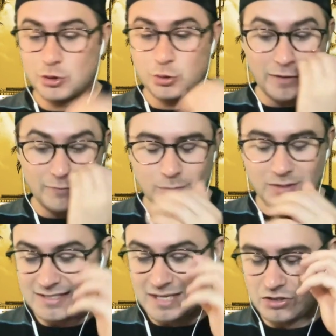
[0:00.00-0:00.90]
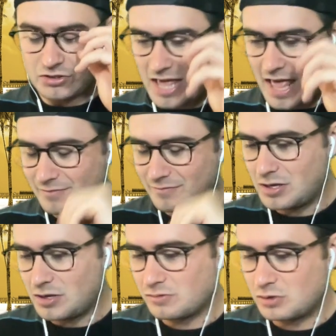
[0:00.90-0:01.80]
Do I have too many zealots? Eh,
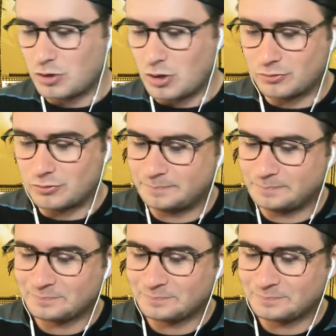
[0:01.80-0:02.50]
it, eh, who knows?